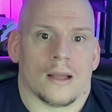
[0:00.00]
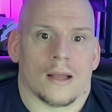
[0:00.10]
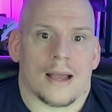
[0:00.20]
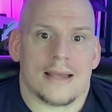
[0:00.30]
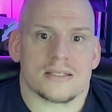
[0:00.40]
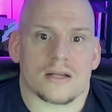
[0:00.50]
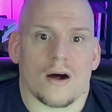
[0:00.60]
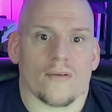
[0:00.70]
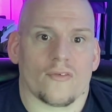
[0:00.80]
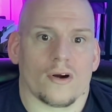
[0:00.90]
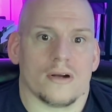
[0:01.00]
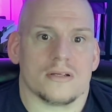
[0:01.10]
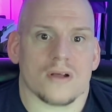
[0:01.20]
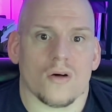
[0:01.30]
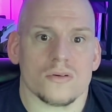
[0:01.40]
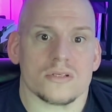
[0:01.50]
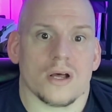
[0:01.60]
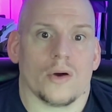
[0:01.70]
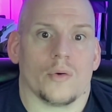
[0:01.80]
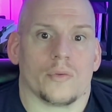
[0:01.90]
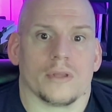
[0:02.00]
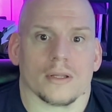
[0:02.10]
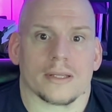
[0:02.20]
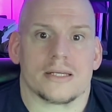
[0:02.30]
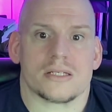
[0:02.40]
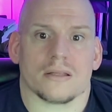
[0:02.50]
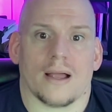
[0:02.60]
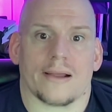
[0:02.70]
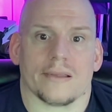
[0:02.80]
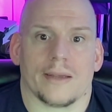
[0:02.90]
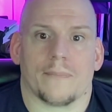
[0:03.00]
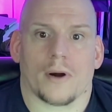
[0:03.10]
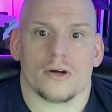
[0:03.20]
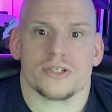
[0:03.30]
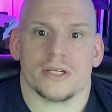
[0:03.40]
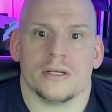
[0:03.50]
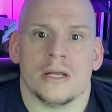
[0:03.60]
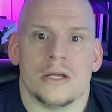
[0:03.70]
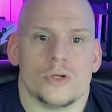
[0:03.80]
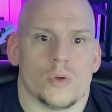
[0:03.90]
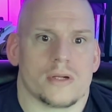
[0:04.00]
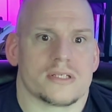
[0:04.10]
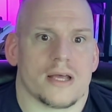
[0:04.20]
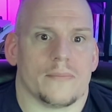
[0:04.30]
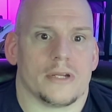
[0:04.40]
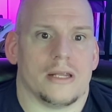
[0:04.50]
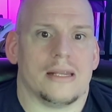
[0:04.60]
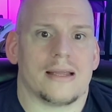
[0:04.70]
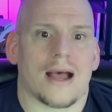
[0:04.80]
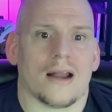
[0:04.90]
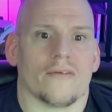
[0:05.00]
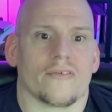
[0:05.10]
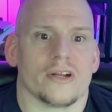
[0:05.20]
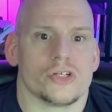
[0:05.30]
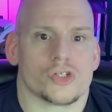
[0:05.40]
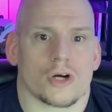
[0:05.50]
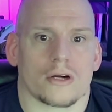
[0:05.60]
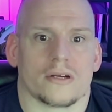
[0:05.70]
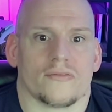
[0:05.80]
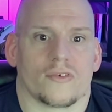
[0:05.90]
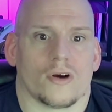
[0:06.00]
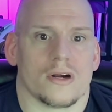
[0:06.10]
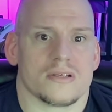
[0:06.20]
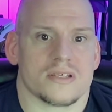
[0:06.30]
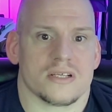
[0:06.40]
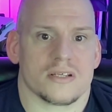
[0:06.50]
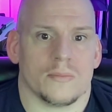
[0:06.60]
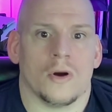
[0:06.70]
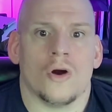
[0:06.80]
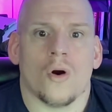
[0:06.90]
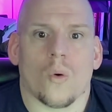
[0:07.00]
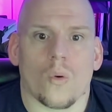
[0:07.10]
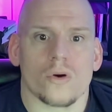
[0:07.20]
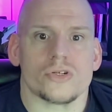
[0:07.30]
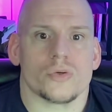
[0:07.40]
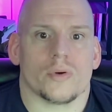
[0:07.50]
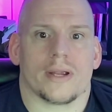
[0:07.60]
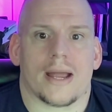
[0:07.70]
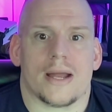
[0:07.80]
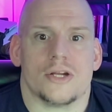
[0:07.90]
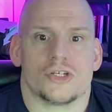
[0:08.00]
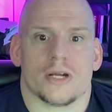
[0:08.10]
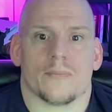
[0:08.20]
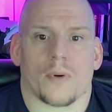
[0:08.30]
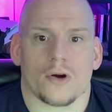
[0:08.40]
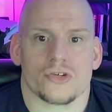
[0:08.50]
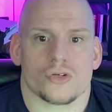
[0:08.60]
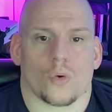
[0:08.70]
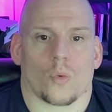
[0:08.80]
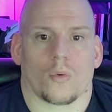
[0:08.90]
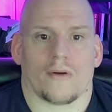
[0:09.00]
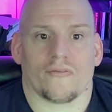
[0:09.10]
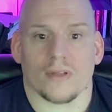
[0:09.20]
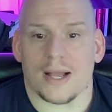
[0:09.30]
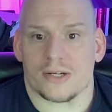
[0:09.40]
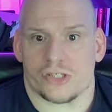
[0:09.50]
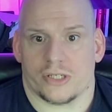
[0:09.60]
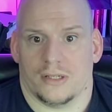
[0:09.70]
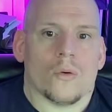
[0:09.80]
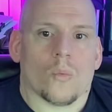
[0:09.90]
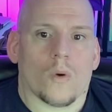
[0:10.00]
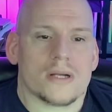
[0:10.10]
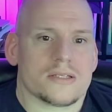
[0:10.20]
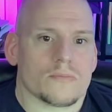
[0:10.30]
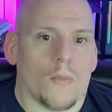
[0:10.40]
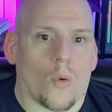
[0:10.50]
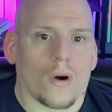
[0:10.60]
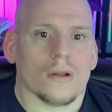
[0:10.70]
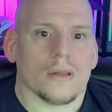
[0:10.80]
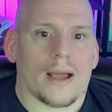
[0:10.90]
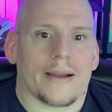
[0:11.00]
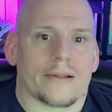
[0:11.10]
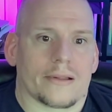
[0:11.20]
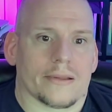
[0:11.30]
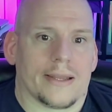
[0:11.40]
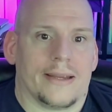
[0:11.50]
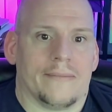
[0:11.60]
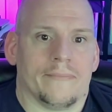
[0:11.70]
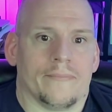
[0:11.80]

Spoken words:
A scoffer is also the least likely person to accept any kind of constructive criticism or to engage in personal reflection. What's more likely